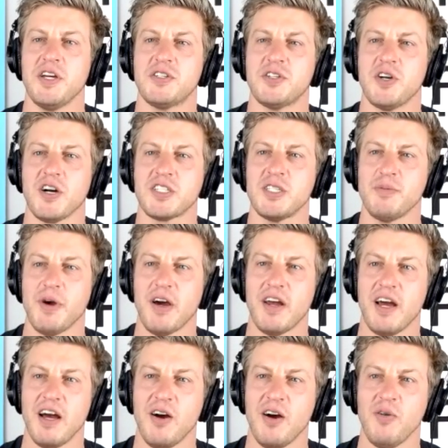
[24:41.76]
talks about
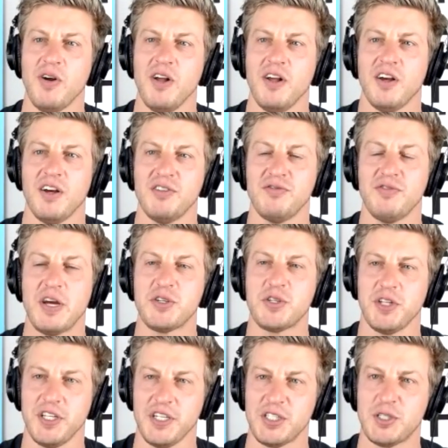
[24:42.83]
how
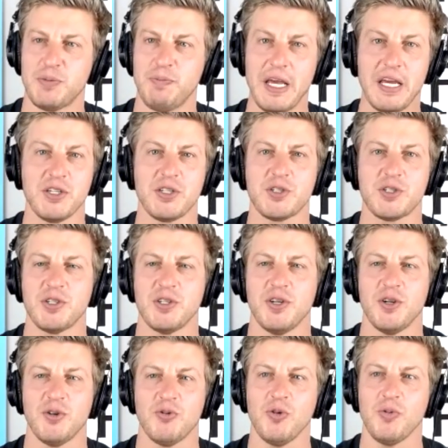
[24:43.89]
eventually space
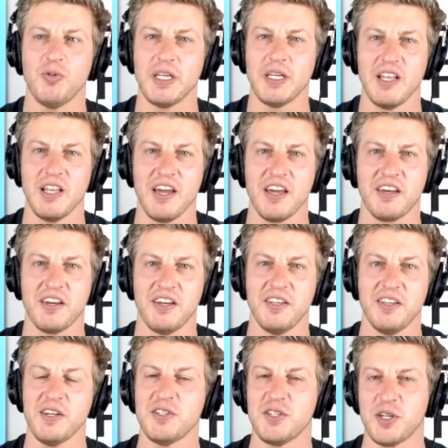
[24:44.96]
will be like
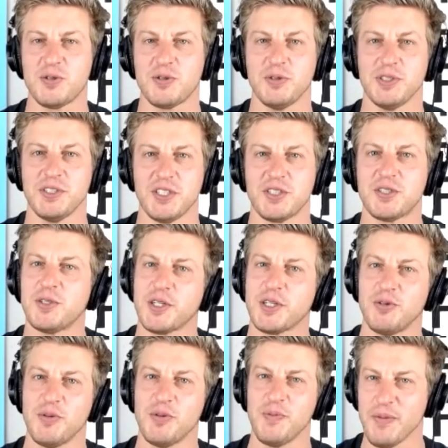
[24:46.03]
the industrial
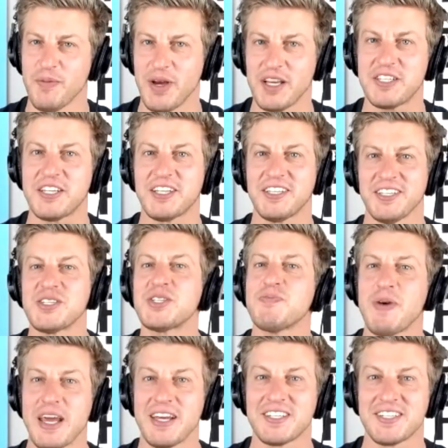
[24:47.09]
district will be basically
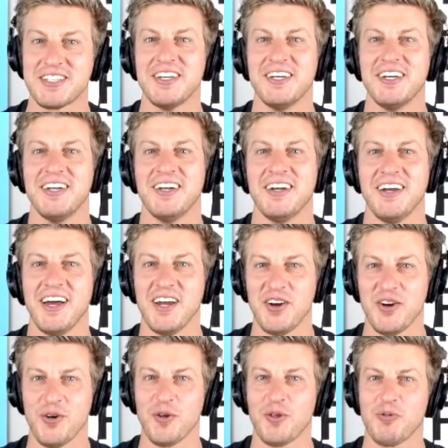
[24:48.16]
space
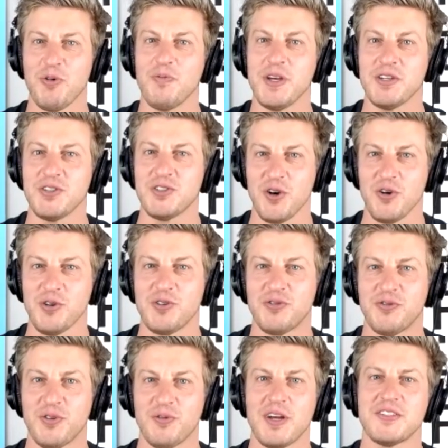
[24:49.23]
and Earth will be zoned
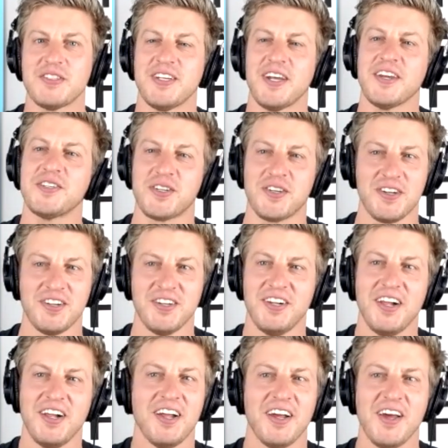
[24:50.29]
for residential.
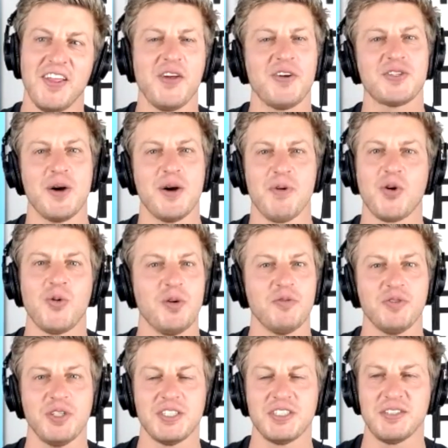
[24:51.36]
And there's some
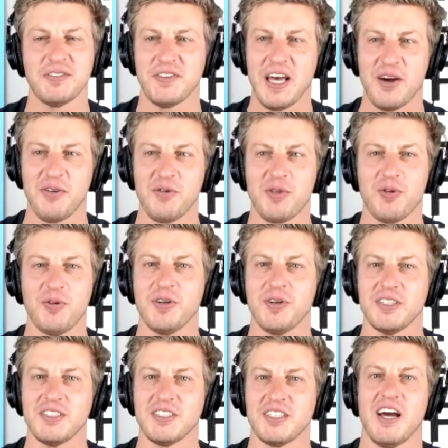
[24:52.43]
equivalent of that with
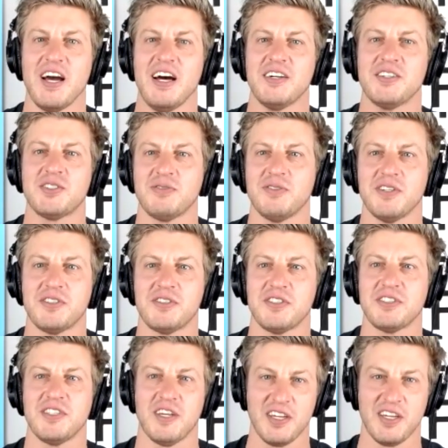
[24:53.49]
oil and gas, where it's
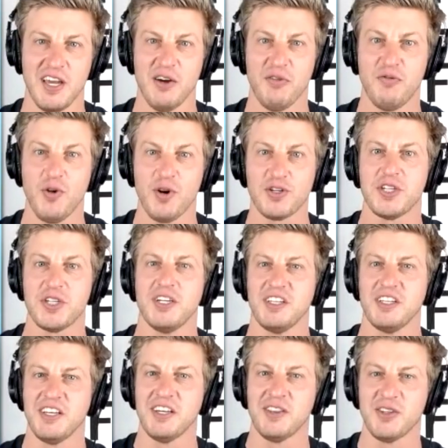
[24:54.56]
just like, yeah,
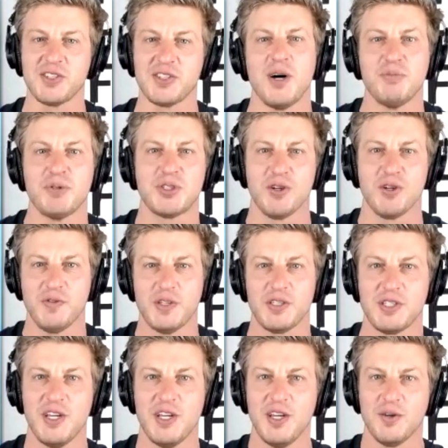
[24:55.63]
fortunately, the
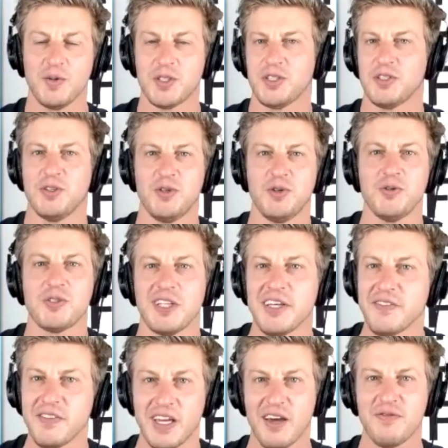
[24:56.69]
subsurface, which who's
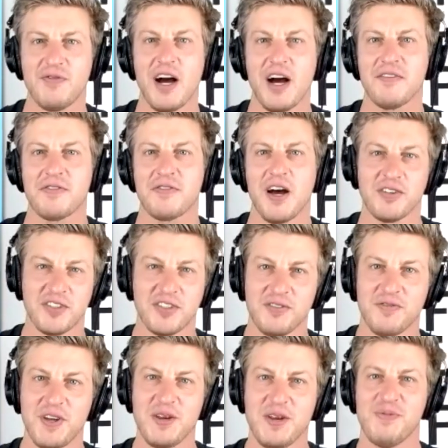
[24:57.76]
living at
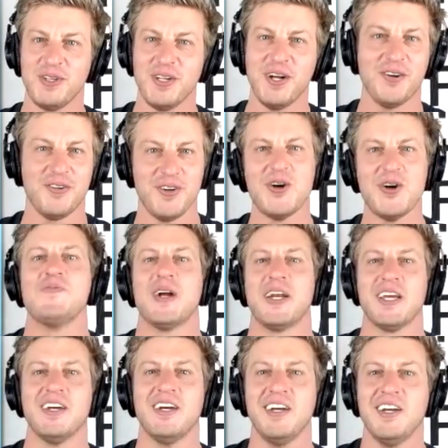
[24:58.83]
5,000 feet below?
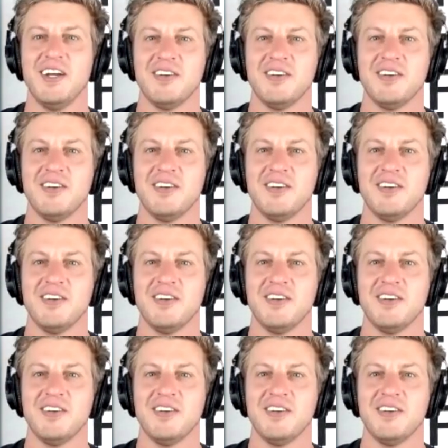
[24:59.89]
Nobody,